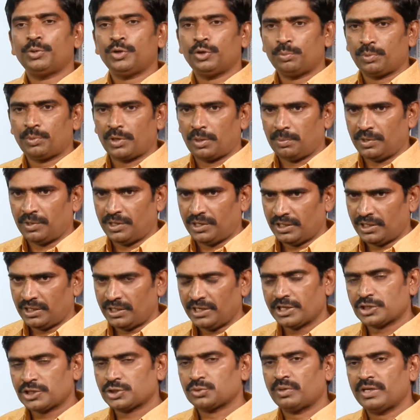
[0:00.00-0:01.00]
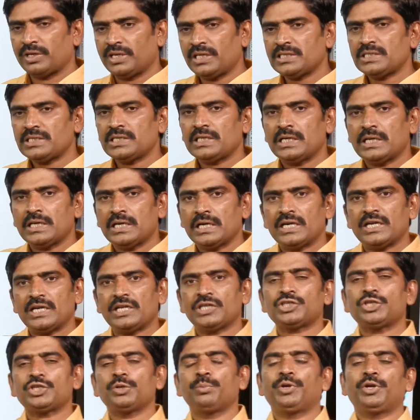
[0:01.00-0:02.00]
property. Next one is
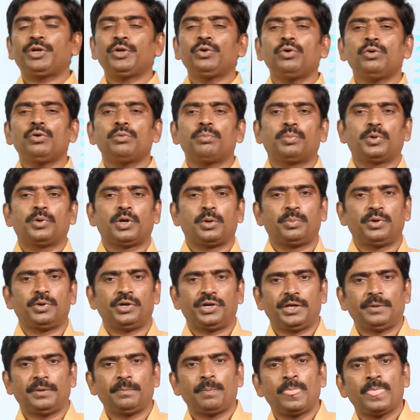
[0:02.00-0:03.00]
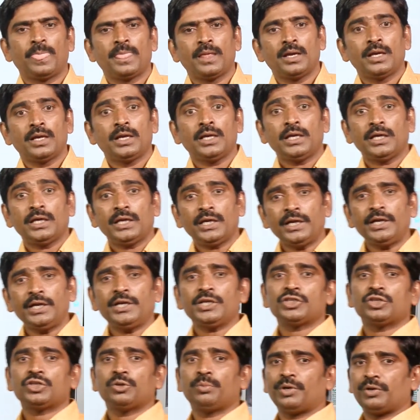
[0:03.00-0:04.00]
distributive property. In
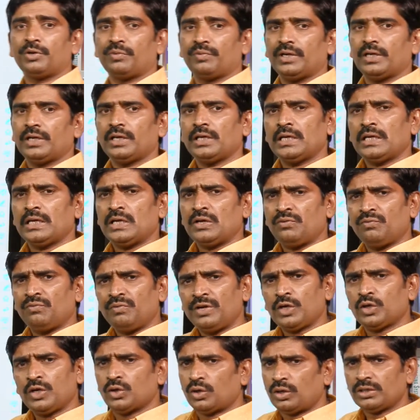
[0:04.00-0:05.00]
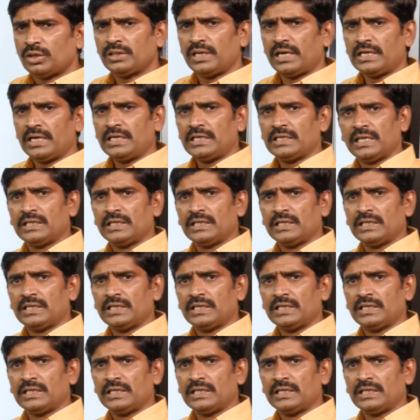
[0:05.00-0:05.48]
distributive, we know that the